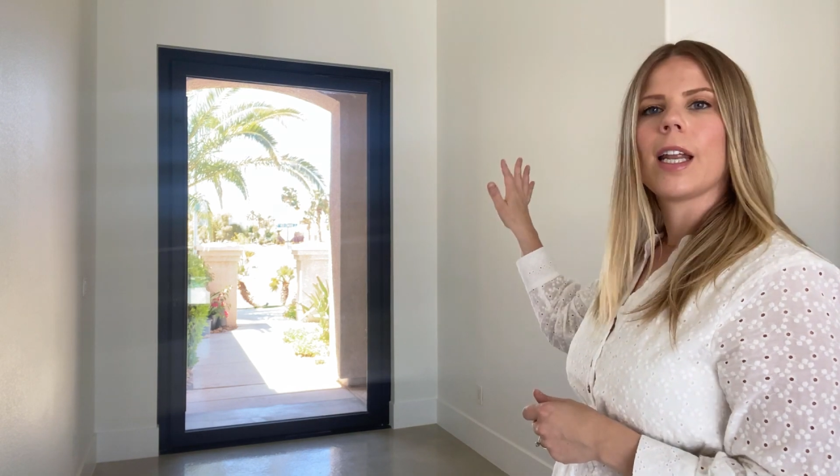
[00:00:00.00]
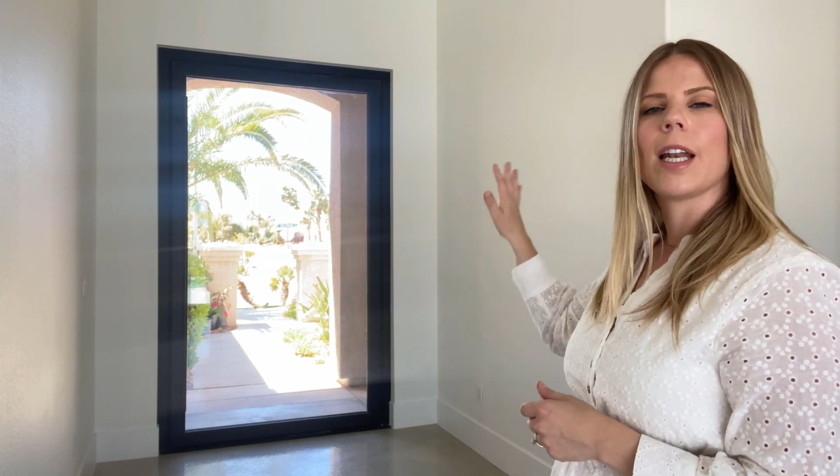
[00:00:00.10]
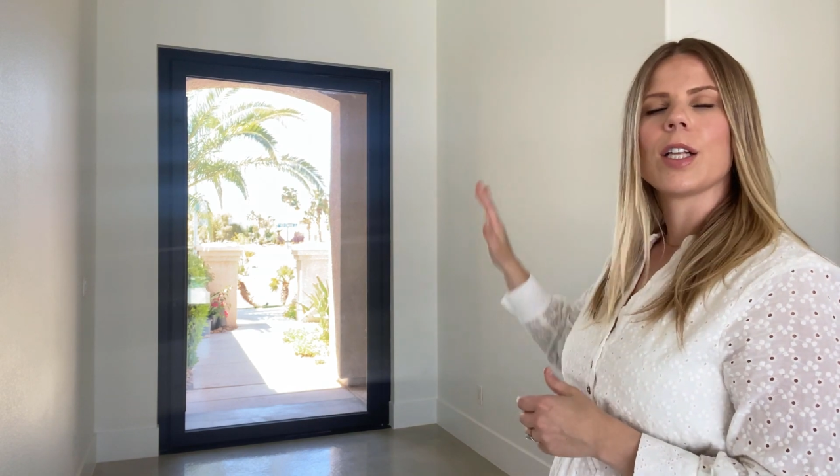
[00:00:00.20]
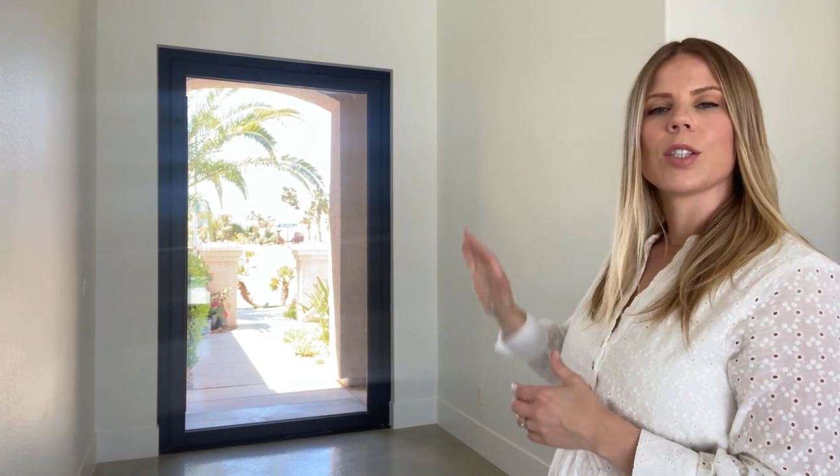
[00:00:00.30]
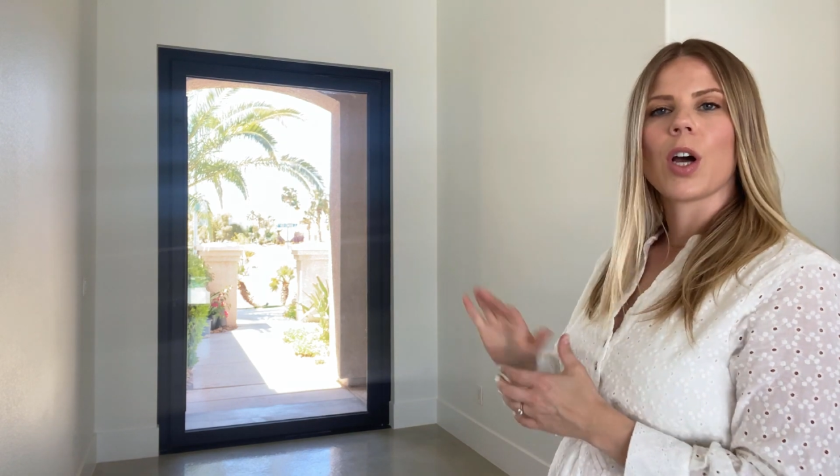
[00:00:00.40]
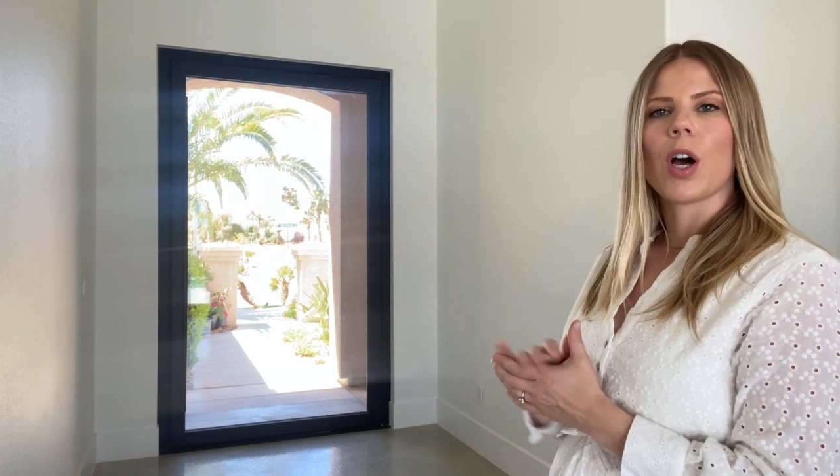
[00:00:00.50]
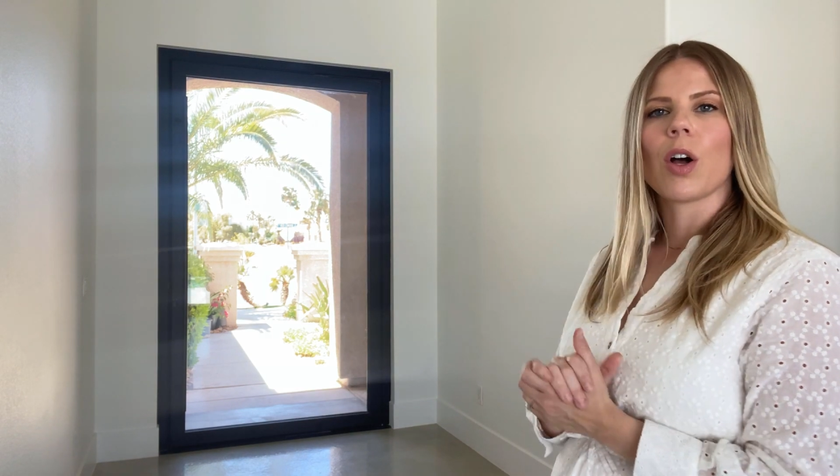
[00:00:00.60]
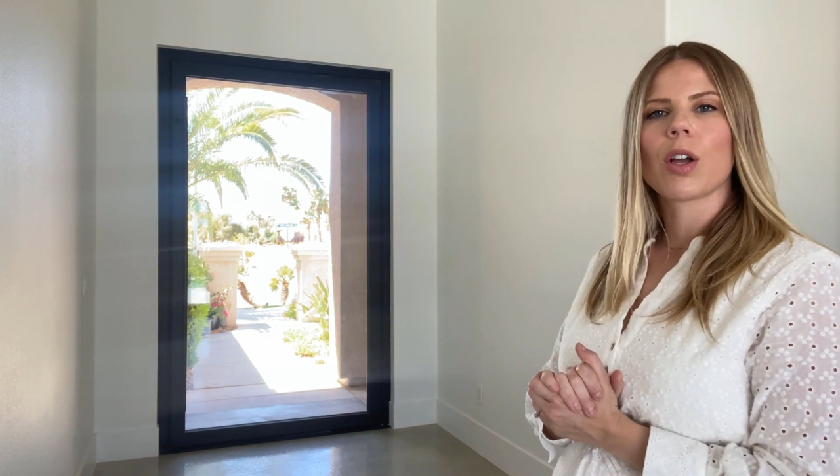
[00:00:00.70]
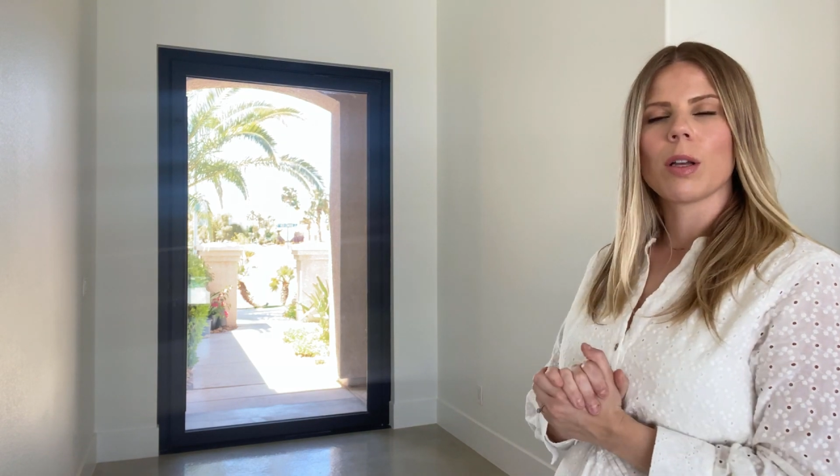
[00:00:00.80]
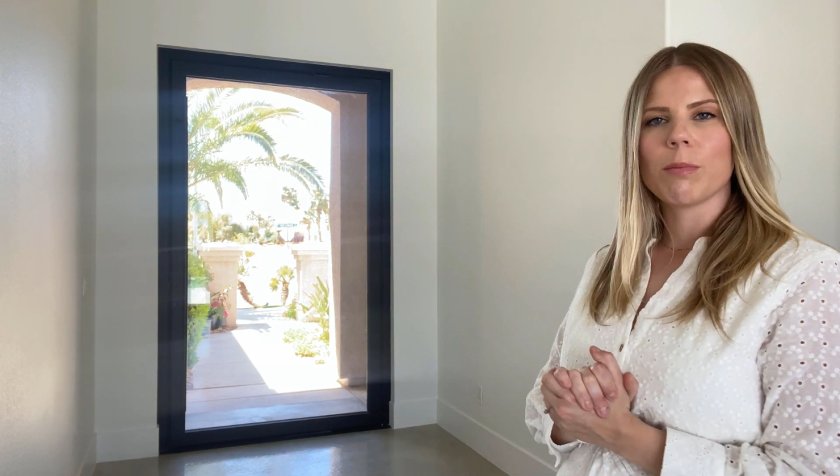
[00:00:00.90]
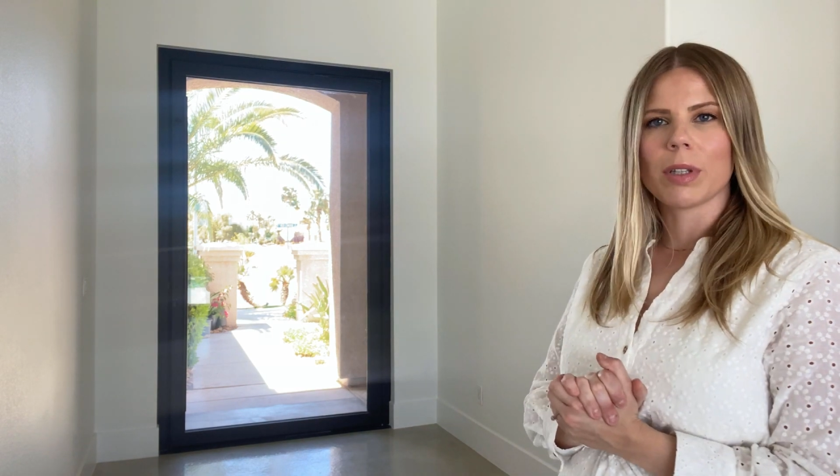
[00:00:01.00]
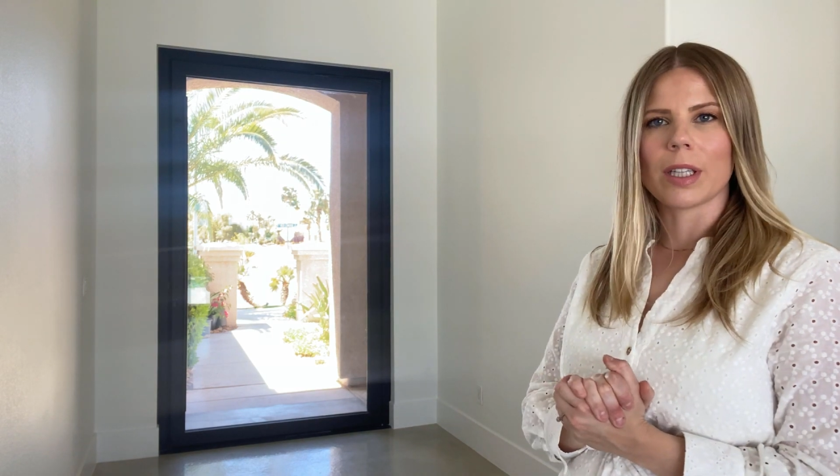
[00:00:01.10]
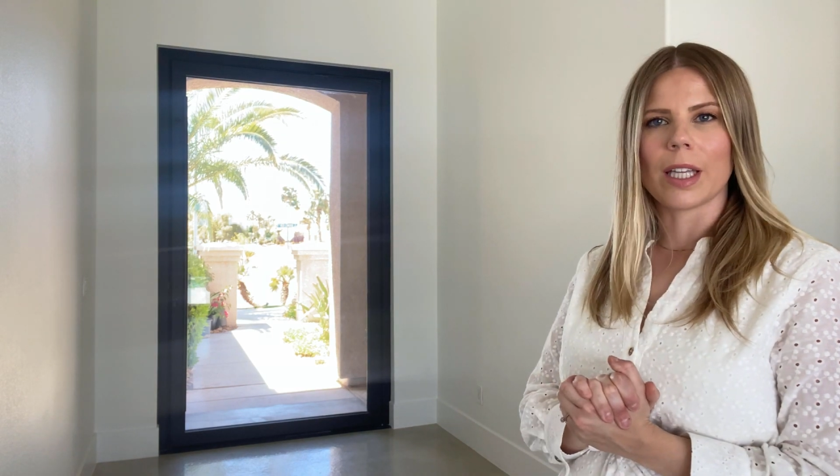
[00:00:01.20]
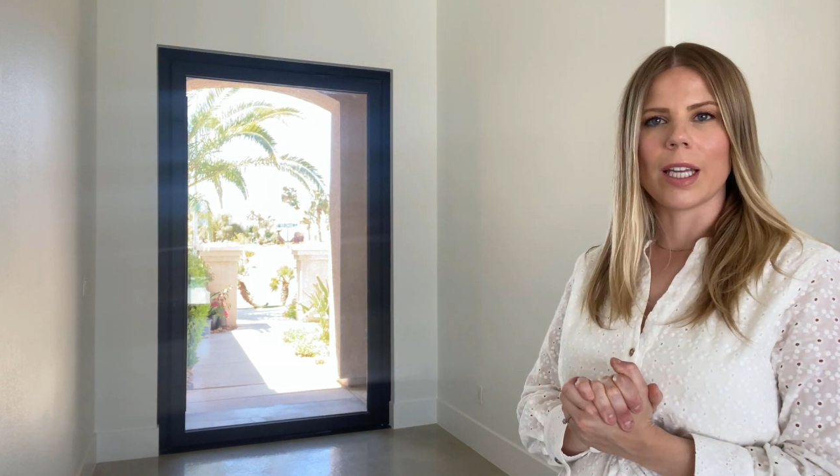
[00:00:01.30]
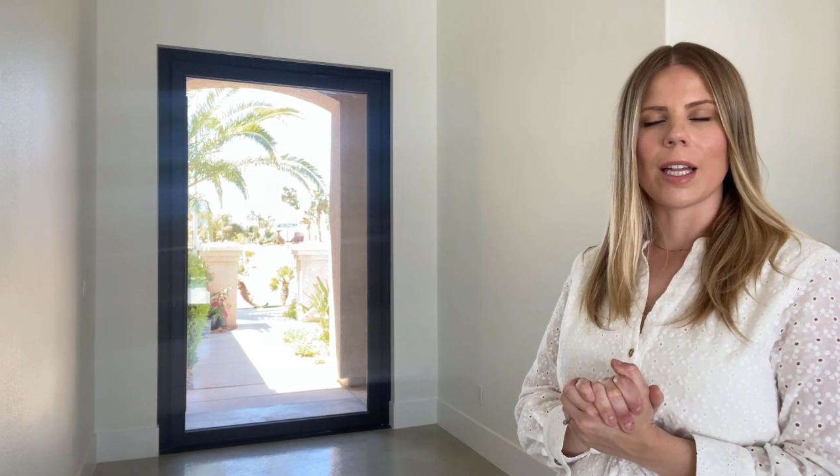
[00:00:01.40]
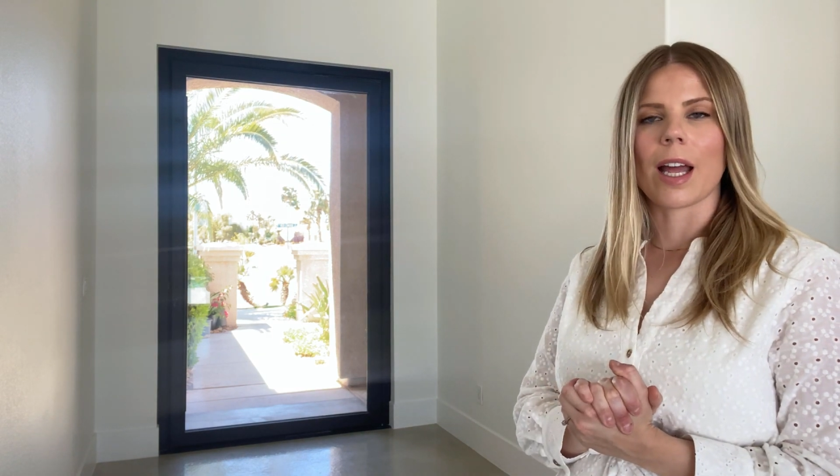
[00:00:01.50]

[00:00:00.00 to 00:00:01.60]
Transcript: it is all complete